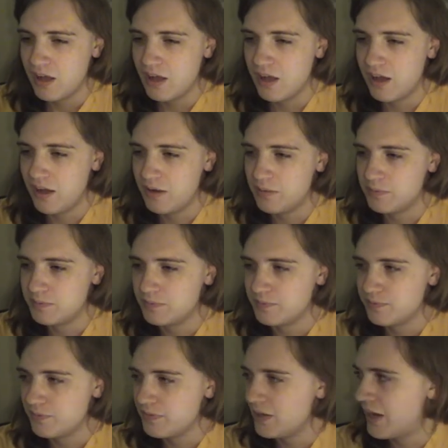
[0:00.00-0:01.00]

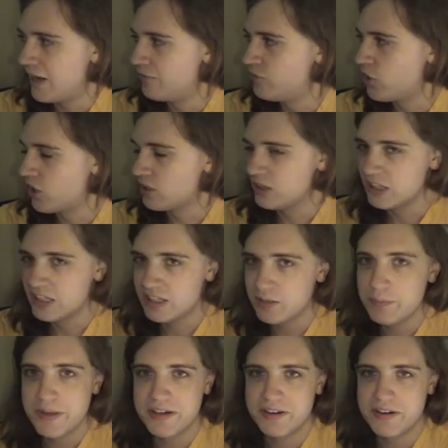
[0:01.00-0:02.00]
I've done a
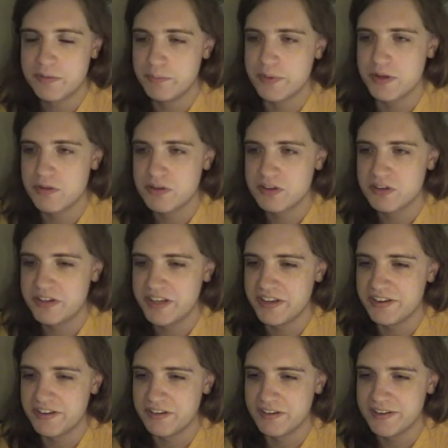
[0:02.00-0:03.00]
little bit of computer
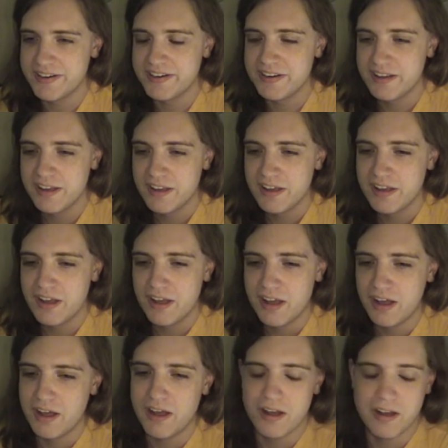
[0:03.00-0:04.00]
tinkering,
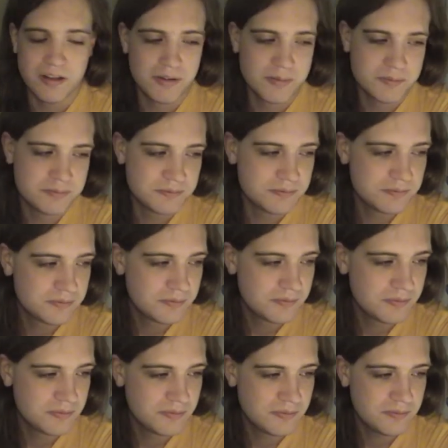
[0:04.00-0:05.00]

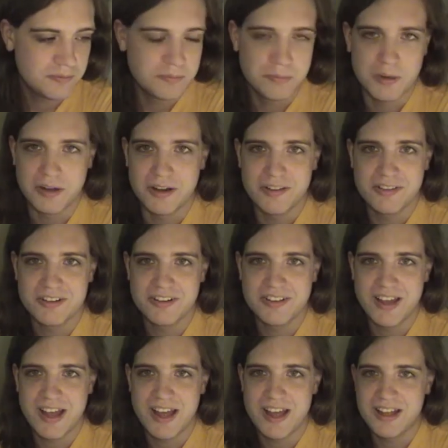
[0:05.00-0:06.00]
but other
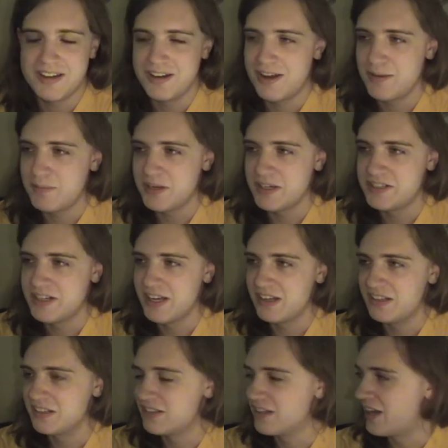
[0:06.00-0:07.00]
than that, not much
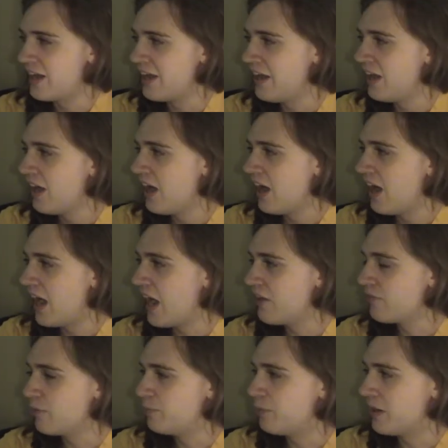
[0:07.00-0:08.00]
else. I
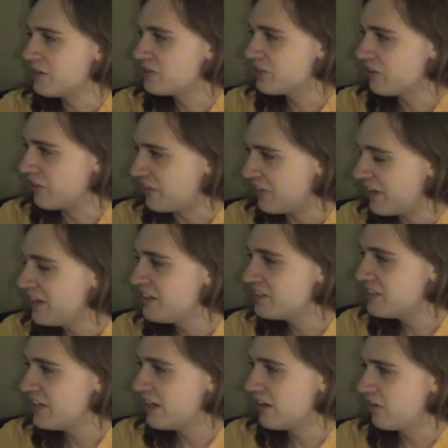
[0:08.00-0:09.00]
have a bunch of
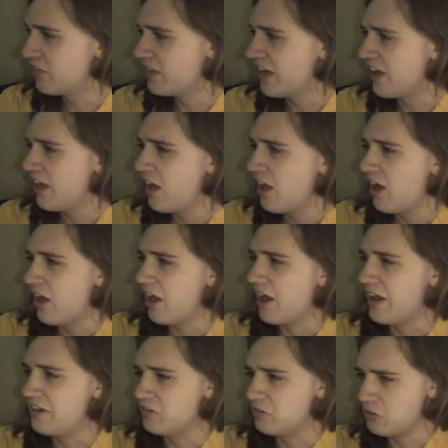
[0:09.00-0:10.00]
things here that
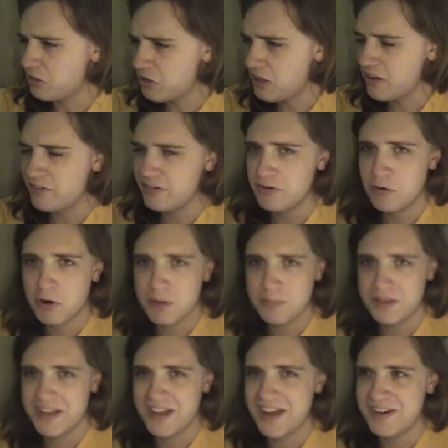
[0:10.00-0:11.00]

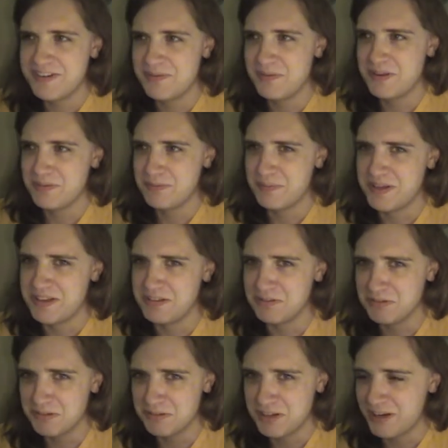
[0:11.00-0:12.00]
normally I'd
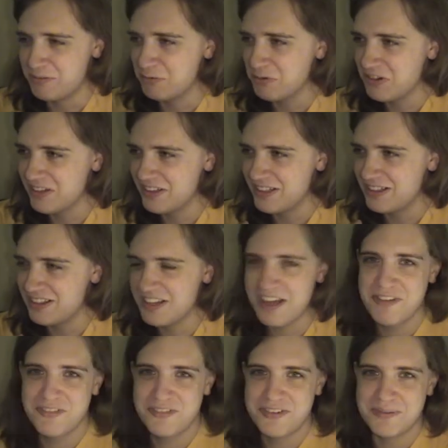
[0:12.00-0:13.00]
really
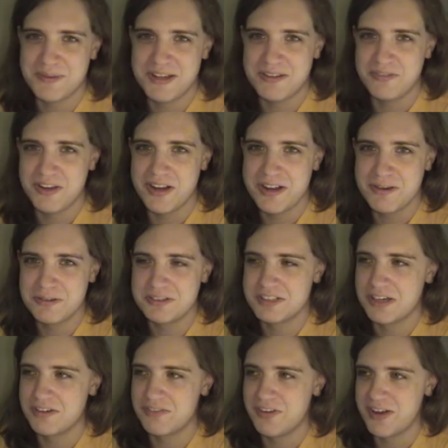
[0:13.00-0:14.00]
love to make
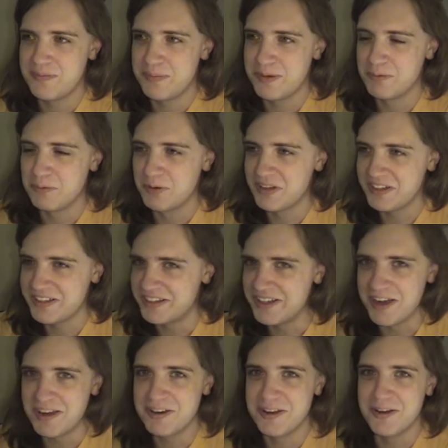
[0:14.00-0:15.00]
videos of. I'd be really
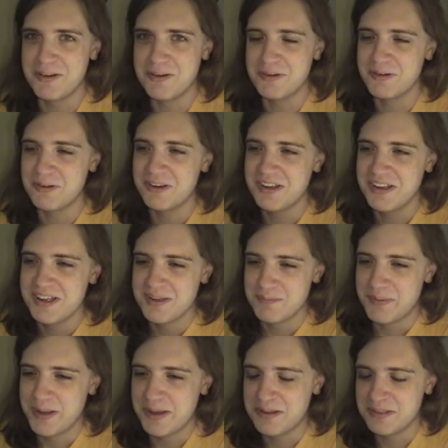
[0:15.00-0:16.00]
gung-ho
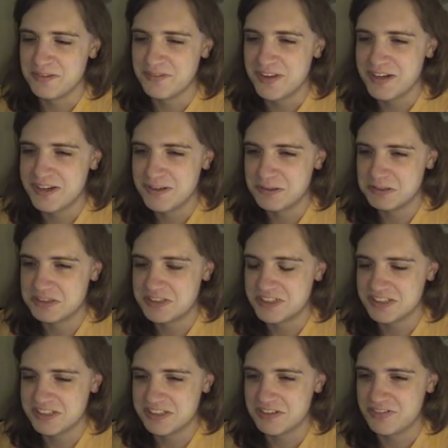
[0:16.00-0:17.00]
making the videos
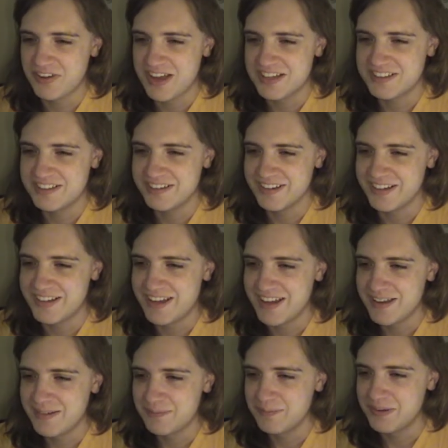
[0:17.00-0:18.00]
just as fast as I
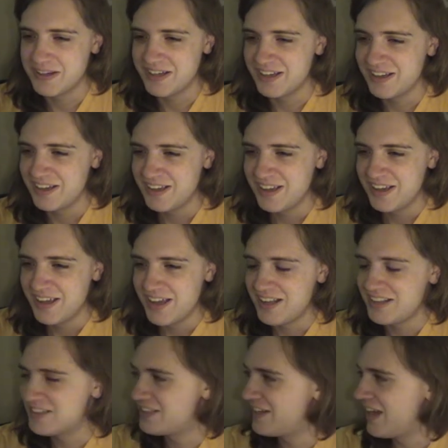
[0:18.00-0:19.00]
can, but
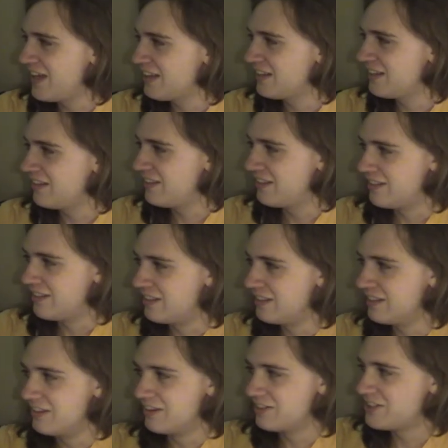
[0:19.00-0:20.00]
instead
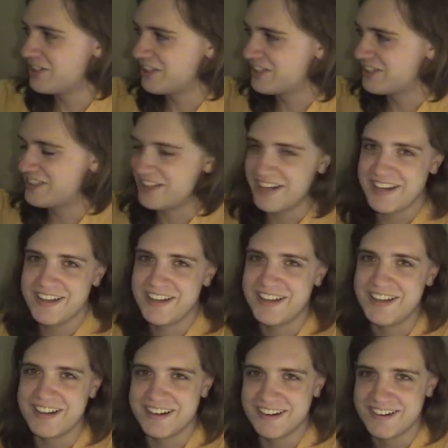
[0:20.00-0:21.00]
they're just sitting
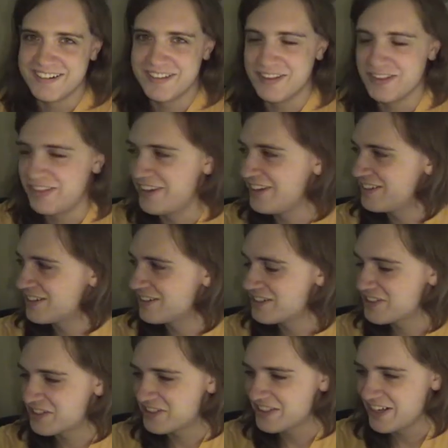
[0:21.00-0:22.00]
here. The things are
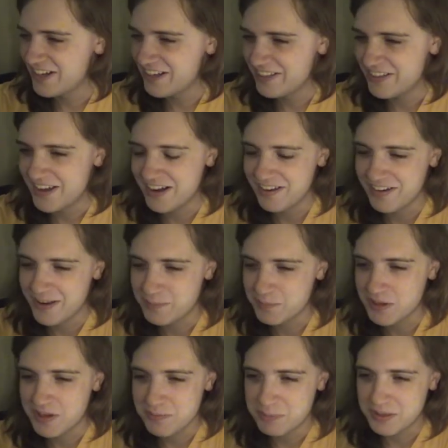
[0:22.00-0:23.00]
just sitting there and
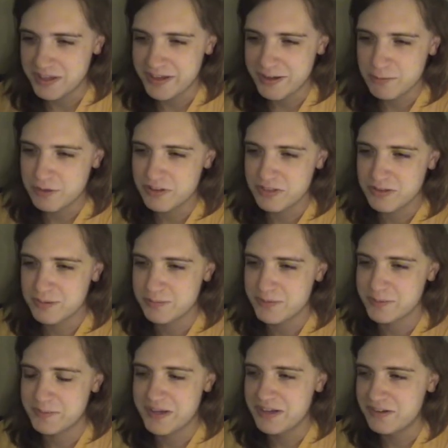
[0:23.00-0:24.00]
I'm not playing with them
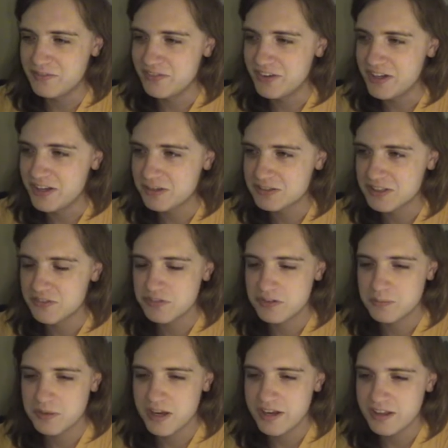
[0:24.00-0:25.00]
or making videos of
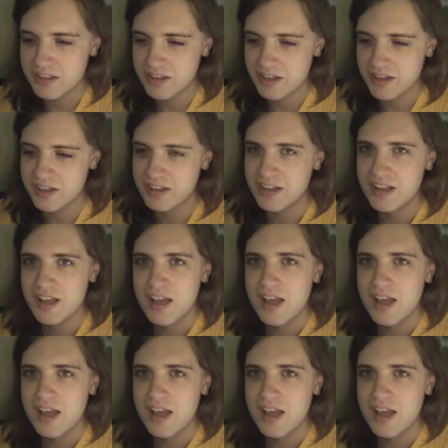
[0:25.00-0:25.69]
them or anything.